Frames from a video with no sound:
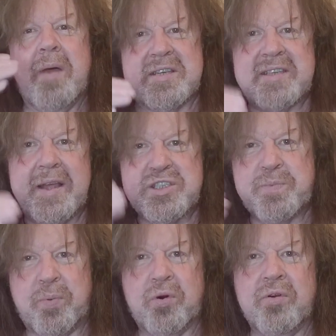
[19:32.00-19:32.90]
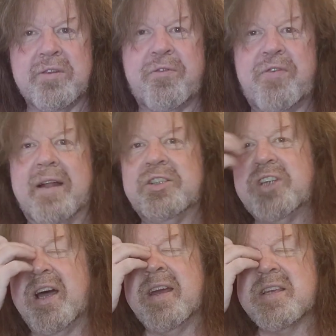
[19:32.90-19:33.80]
As I say, it spawned a
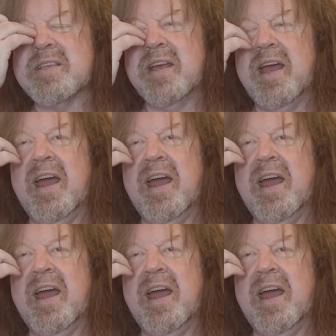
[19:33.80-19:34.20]
franchise.